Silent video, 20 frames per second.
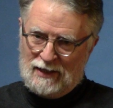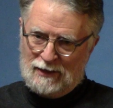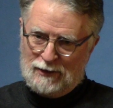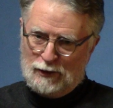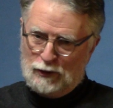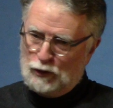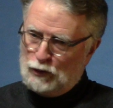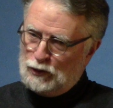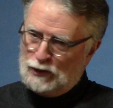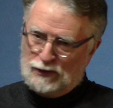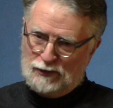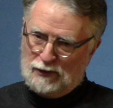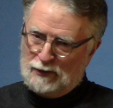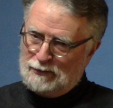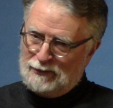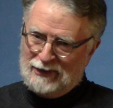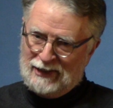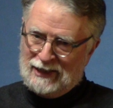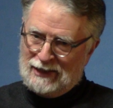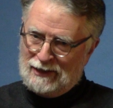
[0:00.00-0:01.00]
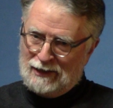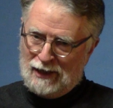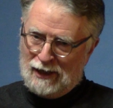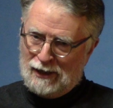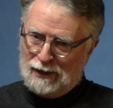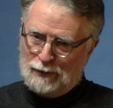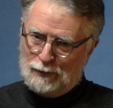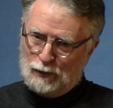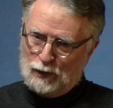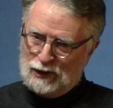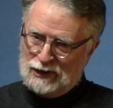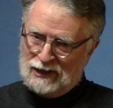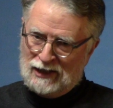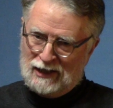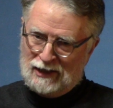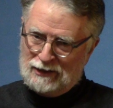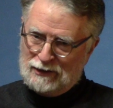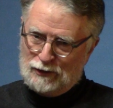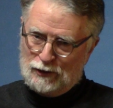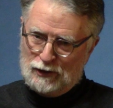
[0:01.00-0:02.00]
The news from Vietnam was
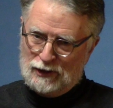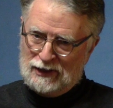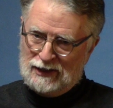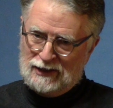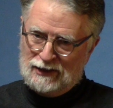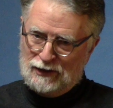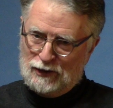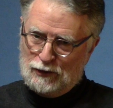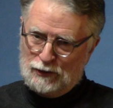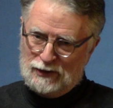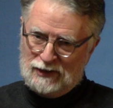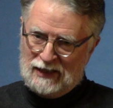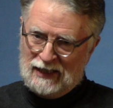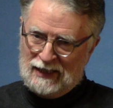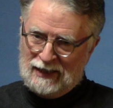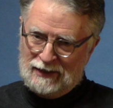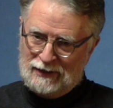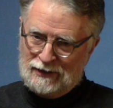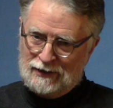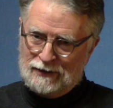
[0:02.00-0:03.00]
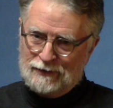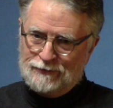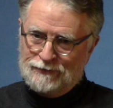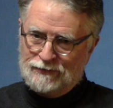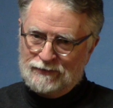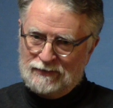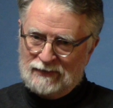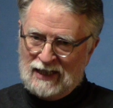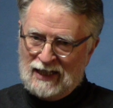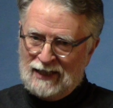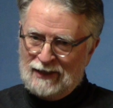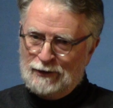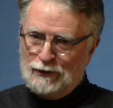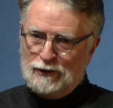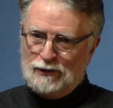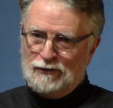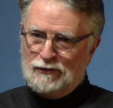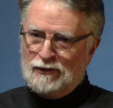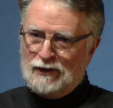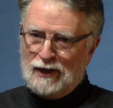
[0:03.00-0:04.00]
not good in those days. I
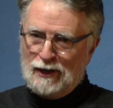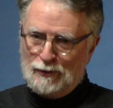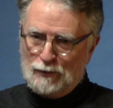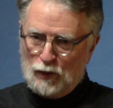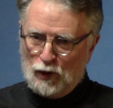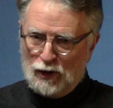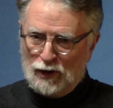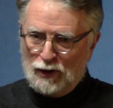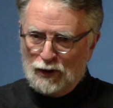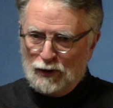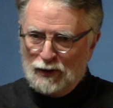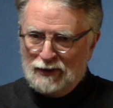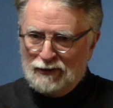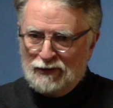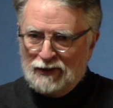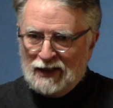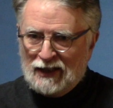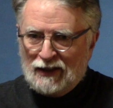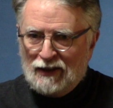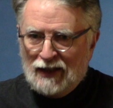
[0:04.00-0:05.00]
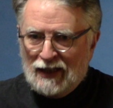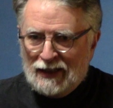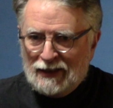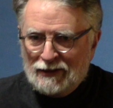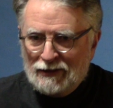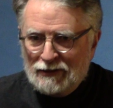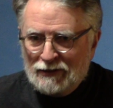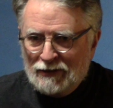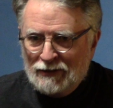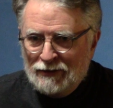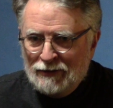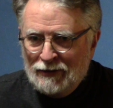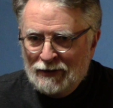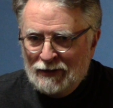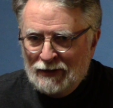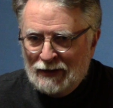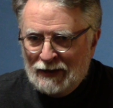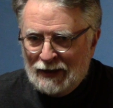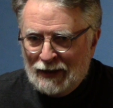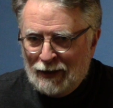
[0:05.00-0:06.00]
heard far more horrific things
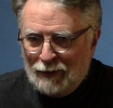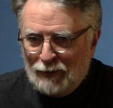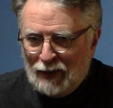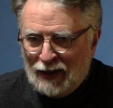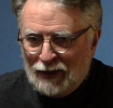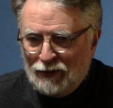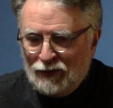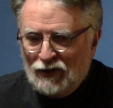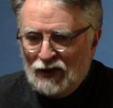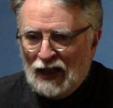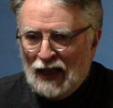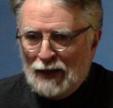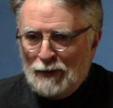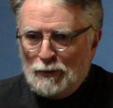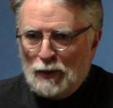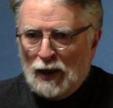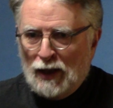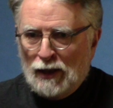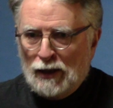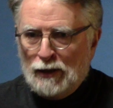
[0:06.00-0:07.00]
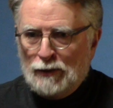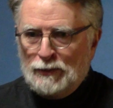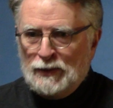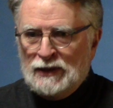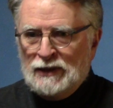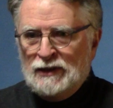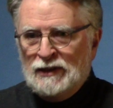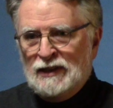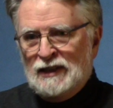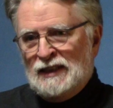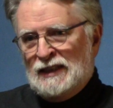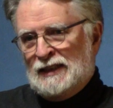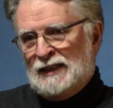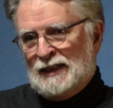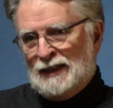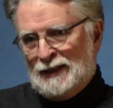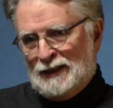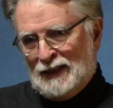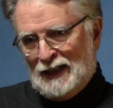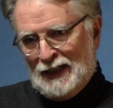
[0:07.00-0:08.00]
about napalm
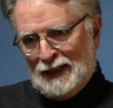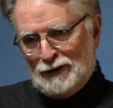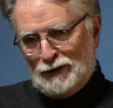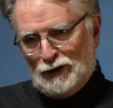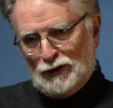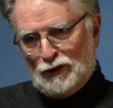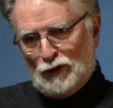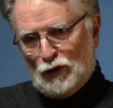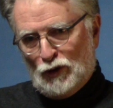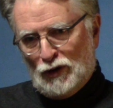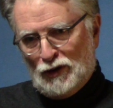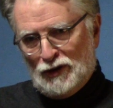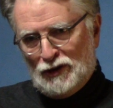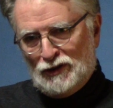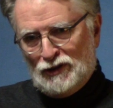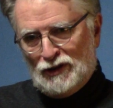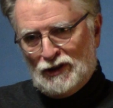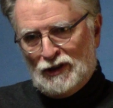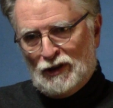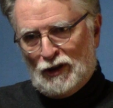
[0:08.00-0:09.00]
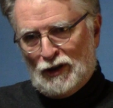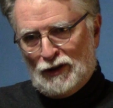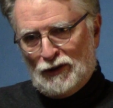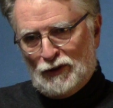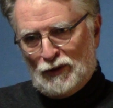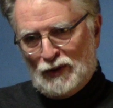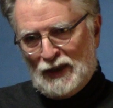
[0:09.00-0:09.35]
and Agent Orange and all the